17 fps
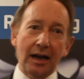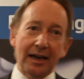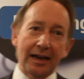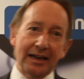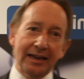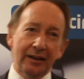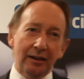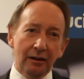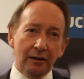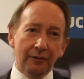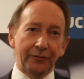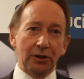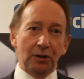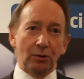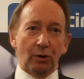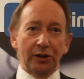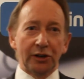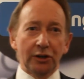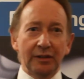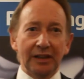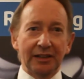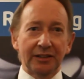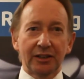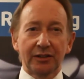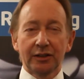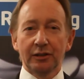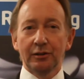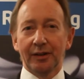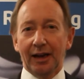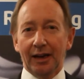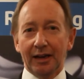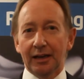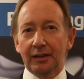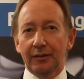In our view, what you need to do
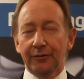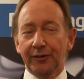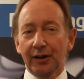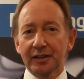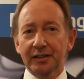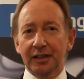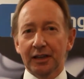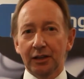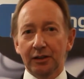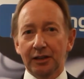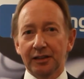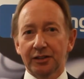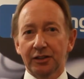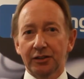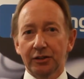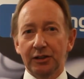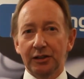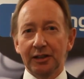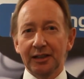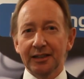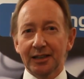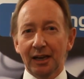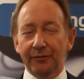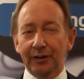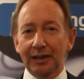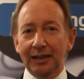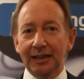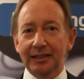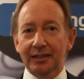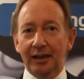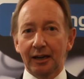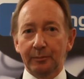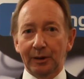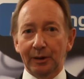the first thing you need to do, you need to have a league
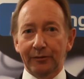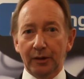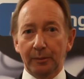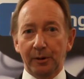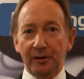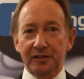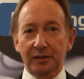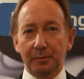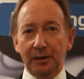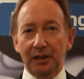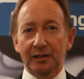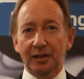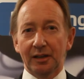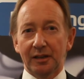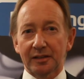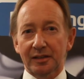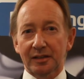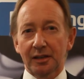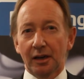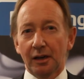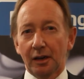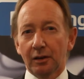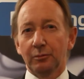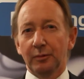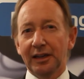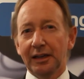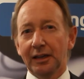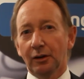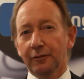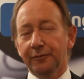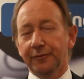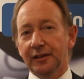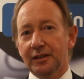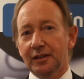table of the possibilities. We
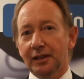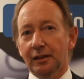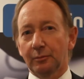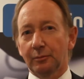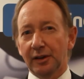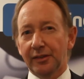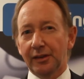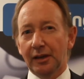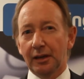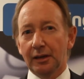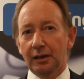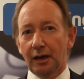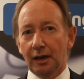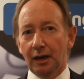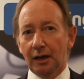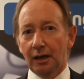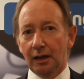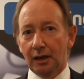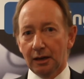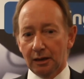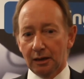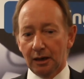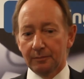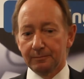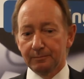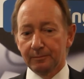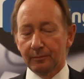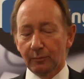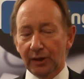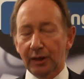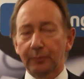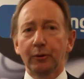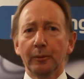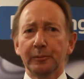often deal with the
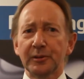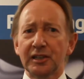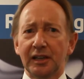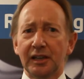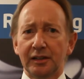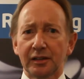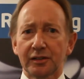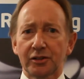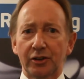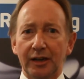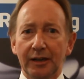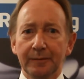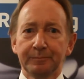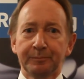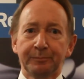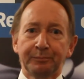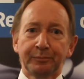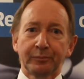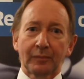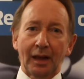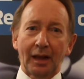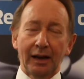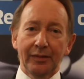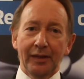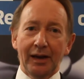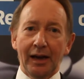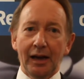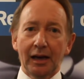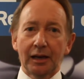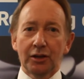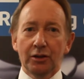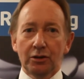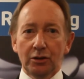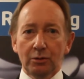property industry, and there
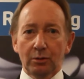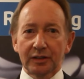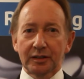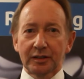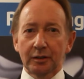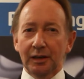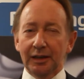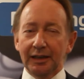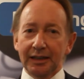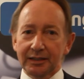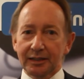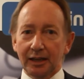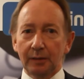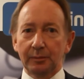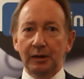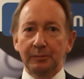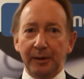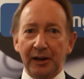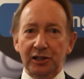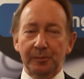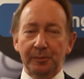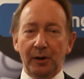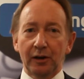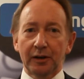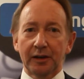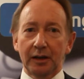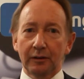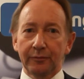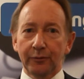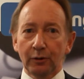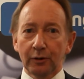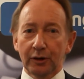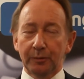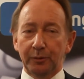you want to do a league table and benchmarking of
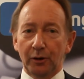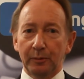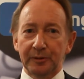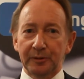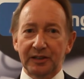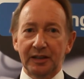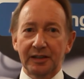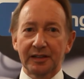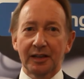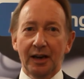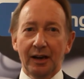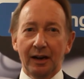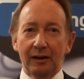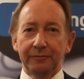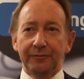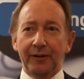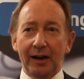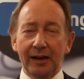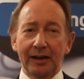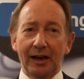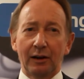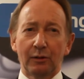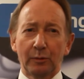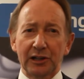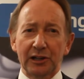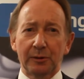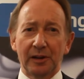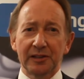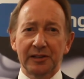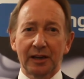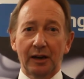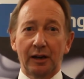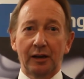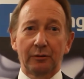all your properties and find out which ones
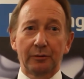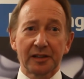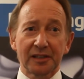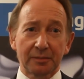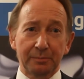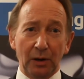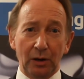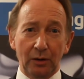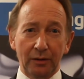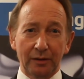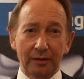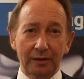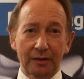are going to respond.